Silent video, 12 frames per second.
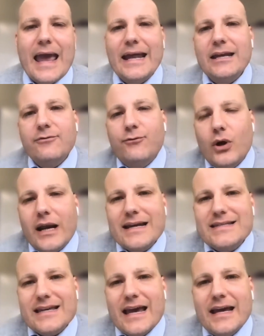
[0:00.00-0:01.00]
And if what
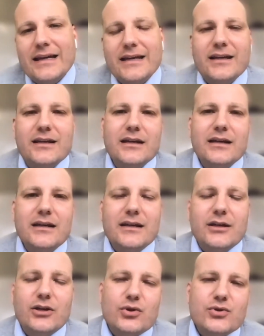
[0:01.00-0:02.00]
I said, and
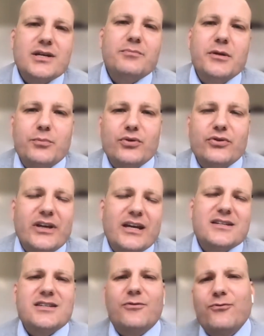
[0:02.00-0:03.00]
you know, some people are
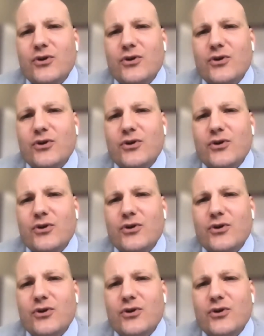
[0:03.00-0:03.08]
saying he's a